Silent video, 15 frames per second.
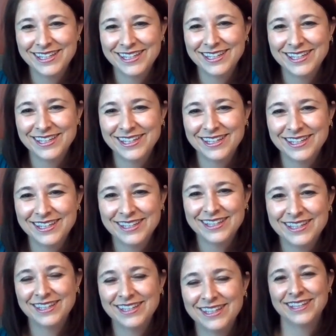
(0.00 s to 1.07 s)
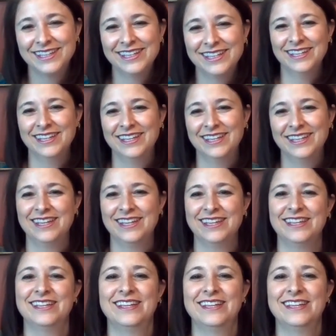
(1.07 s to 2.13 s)

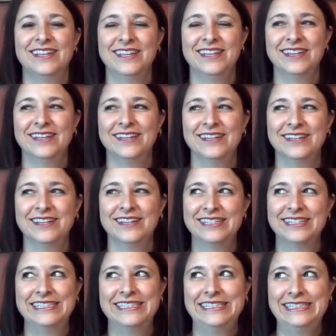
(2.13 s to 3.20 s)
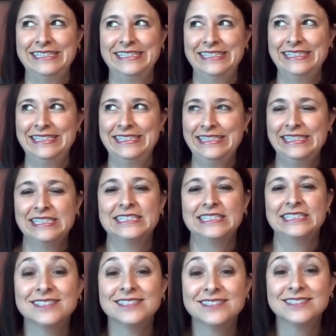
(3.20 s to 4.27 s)

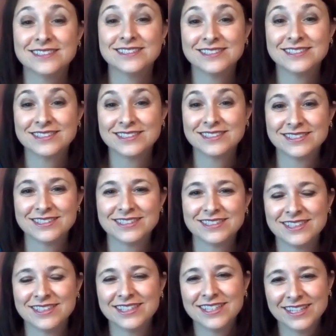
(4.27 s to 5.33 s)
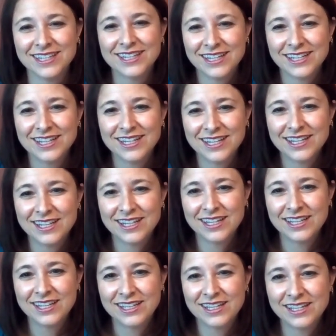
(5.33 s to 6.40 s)

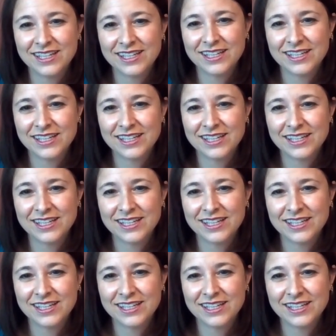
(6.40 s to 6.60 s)
[no speech]